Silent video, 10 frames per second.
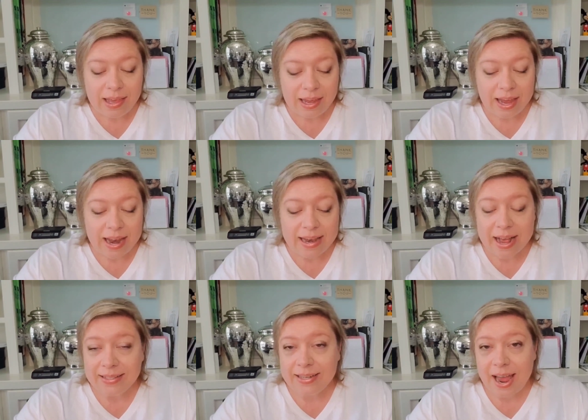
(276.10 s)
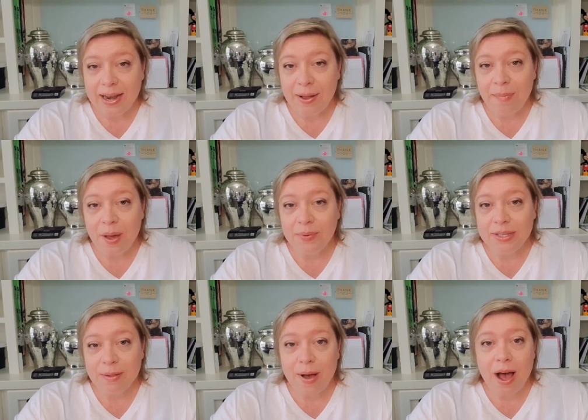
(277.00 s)
The next item that
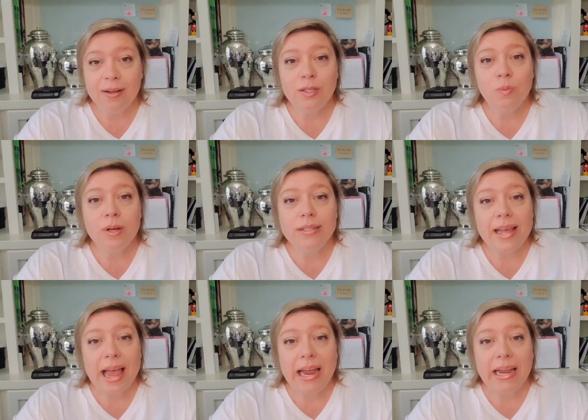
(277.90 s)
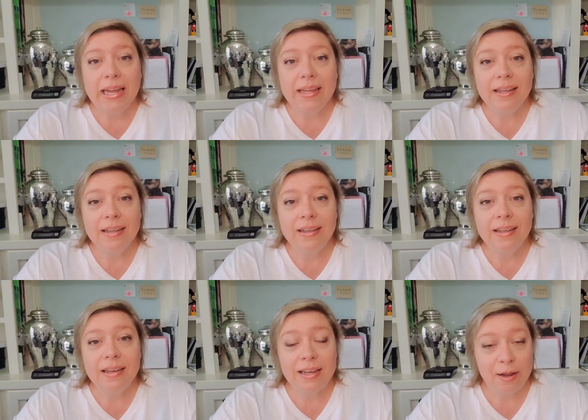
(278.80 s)
was in the box was a
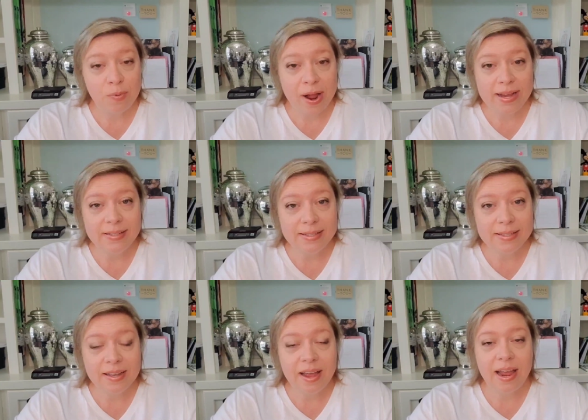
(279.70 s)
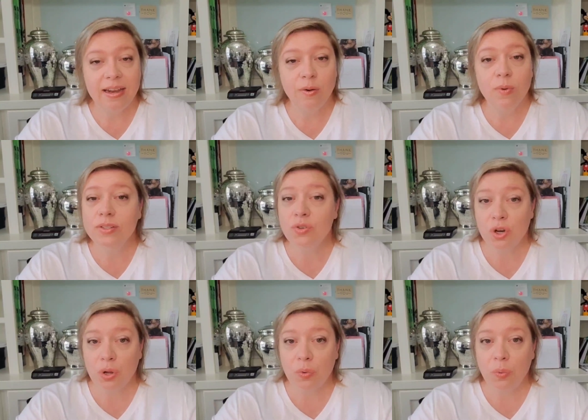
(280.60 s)
knee brace, and it was
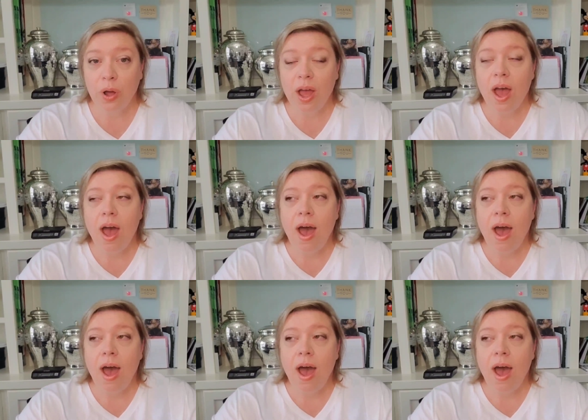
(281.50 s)
new.